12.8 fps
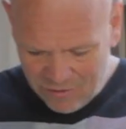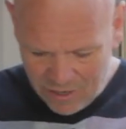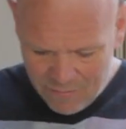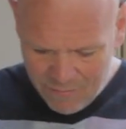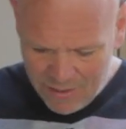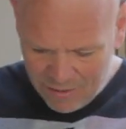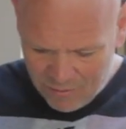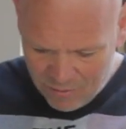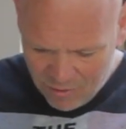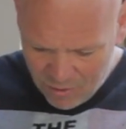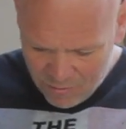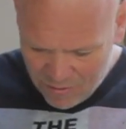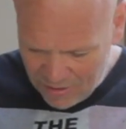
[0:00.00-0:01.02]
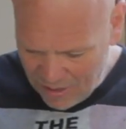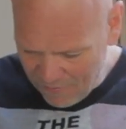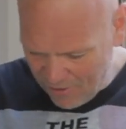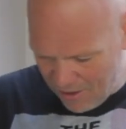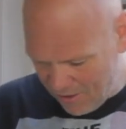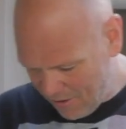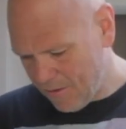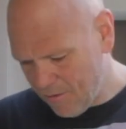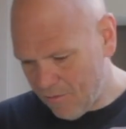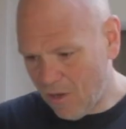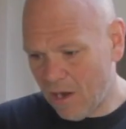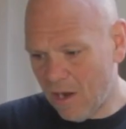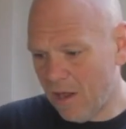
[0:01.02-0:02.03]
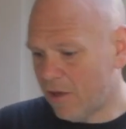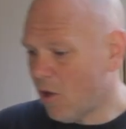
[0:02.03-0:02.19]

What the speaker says: going to mix the two together, kind of like a